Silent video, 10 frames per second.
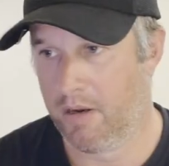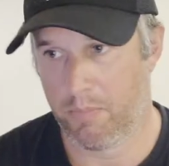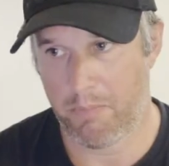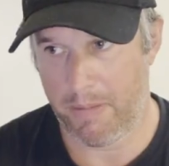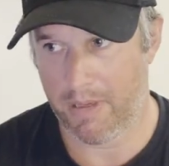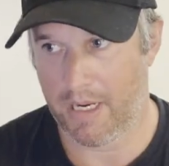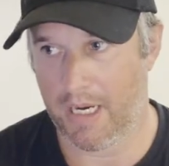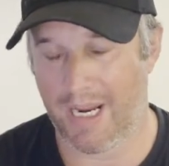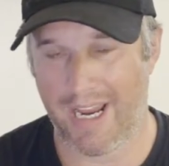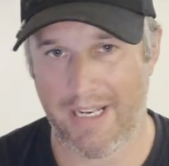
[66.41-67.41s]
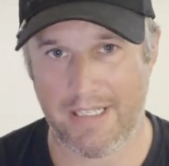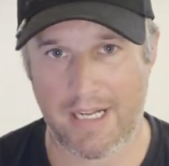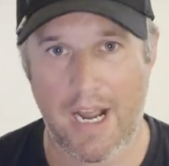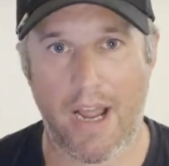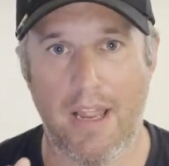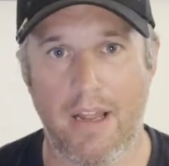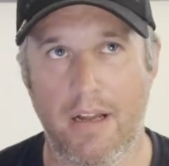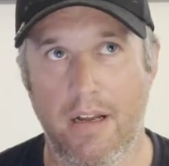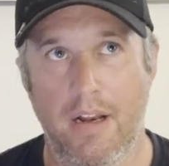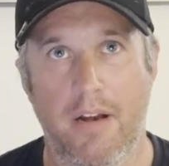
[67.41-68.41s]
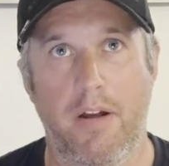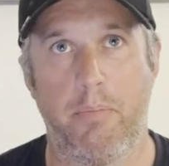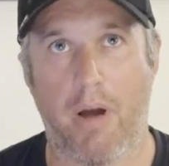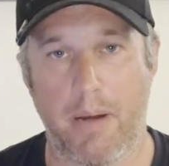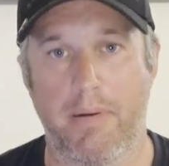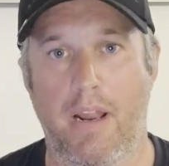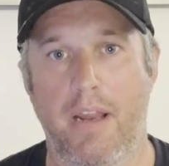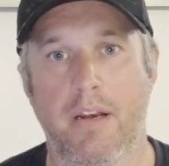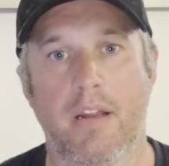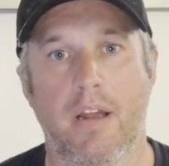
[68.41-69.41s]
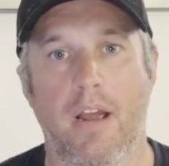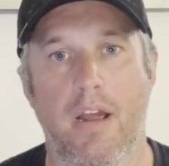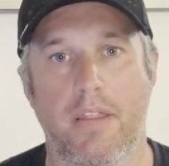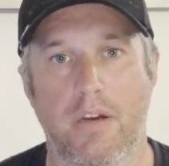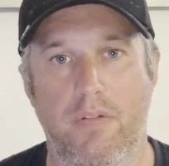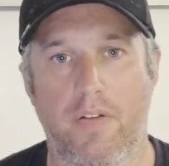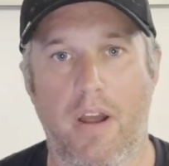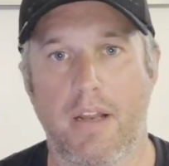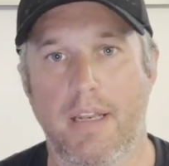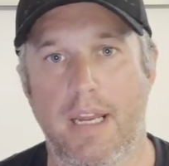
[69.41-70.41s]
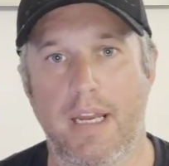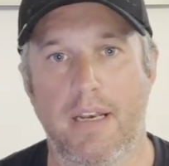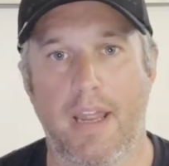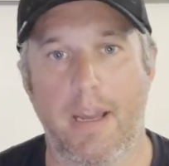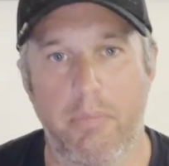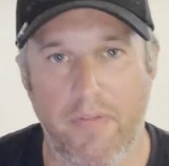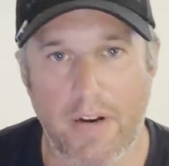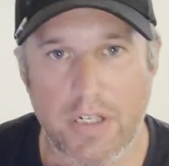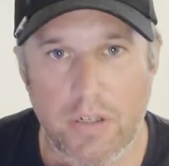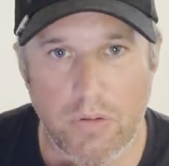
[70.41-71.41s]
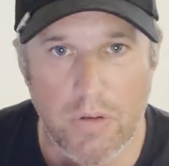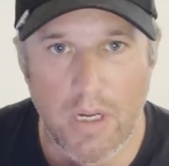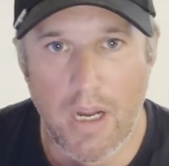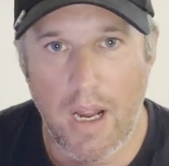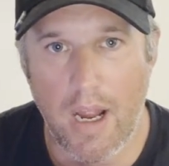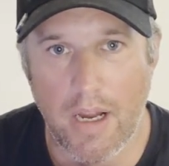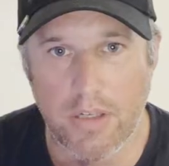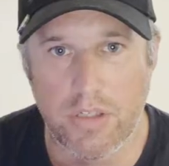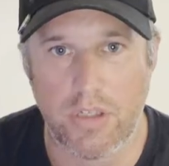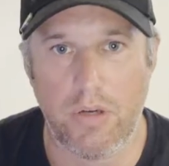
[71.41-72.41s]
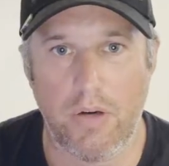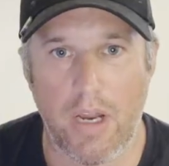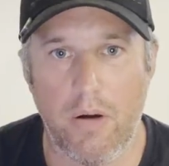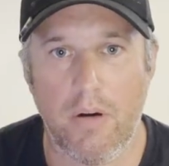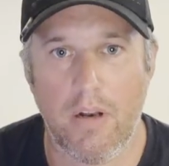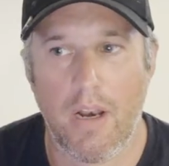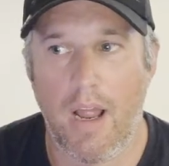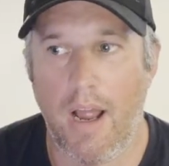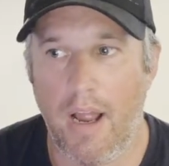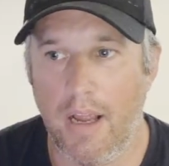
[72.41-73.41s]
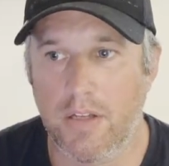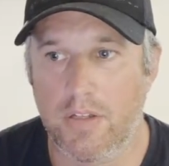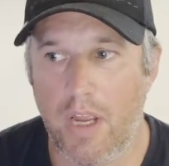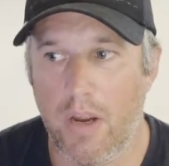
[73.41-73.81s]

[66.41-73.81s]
mimicking an entire pipeline that you'd find in a professional studio. This